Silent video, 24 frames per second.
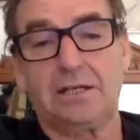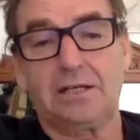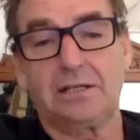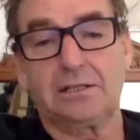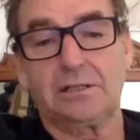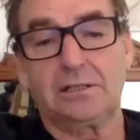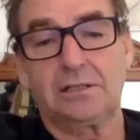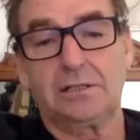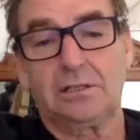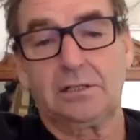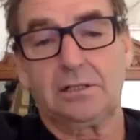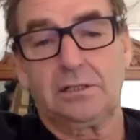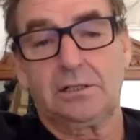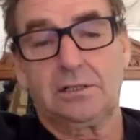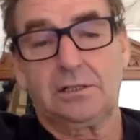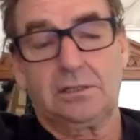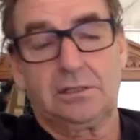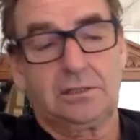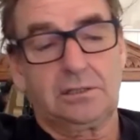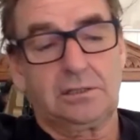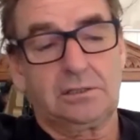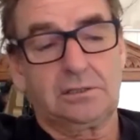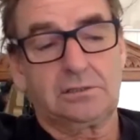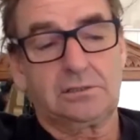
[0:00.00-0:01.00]
and
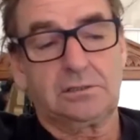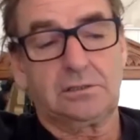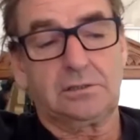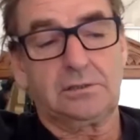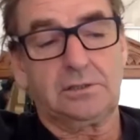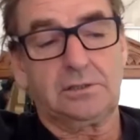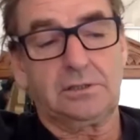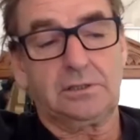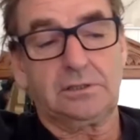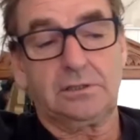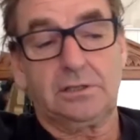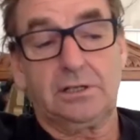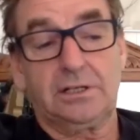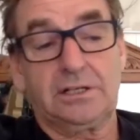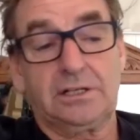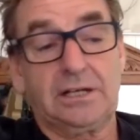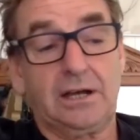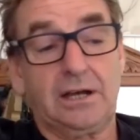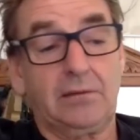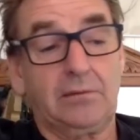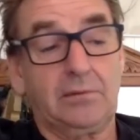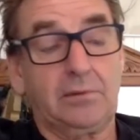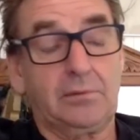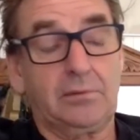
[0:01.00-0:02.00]
I
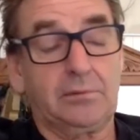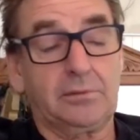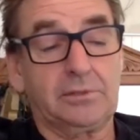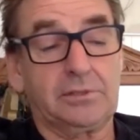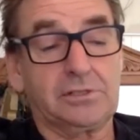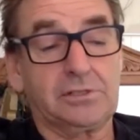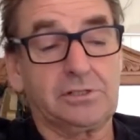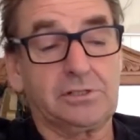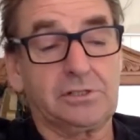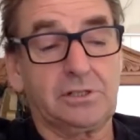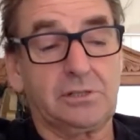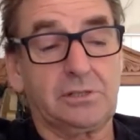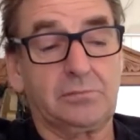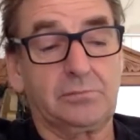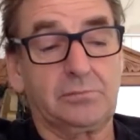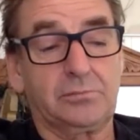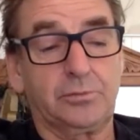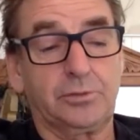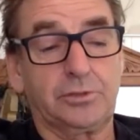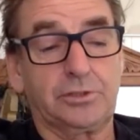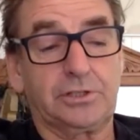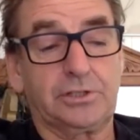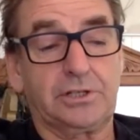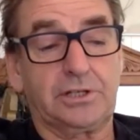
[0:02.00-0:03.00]
can't remember. There's some
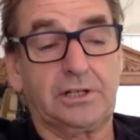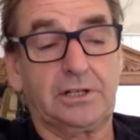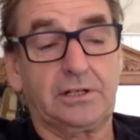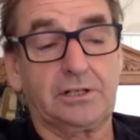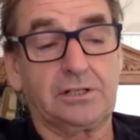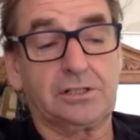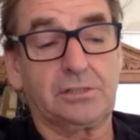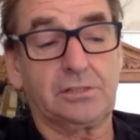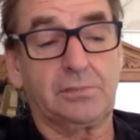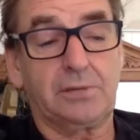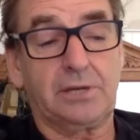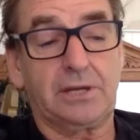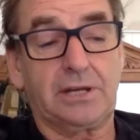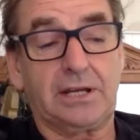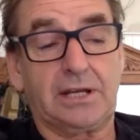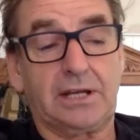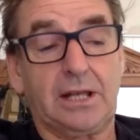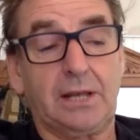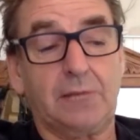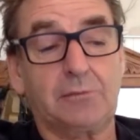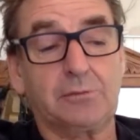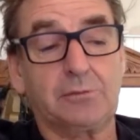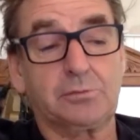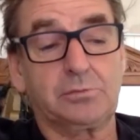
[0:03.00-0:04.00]
ridiculous amount of
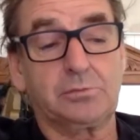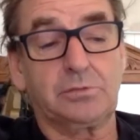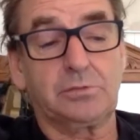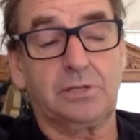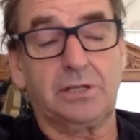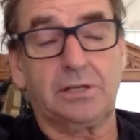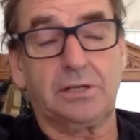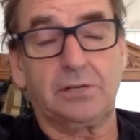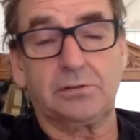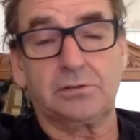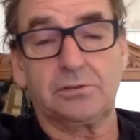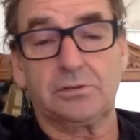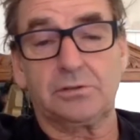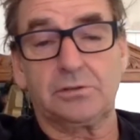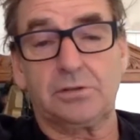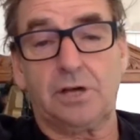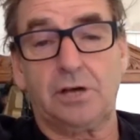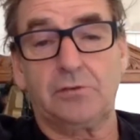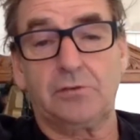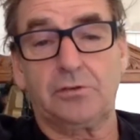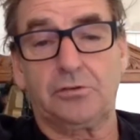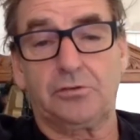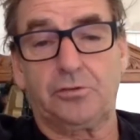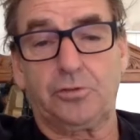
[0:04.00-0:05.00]
clubs. I think it was
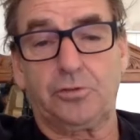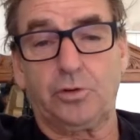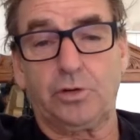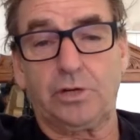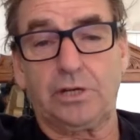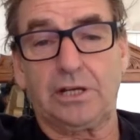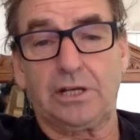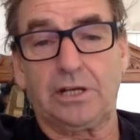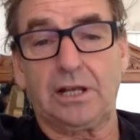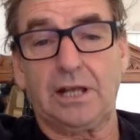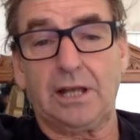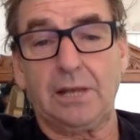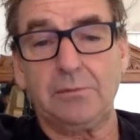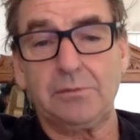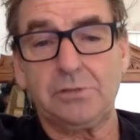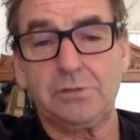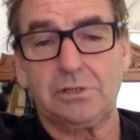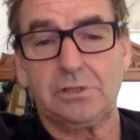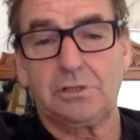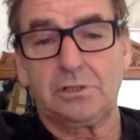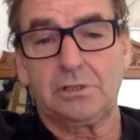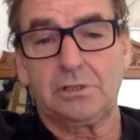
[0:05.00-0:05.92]
over 40 clubs.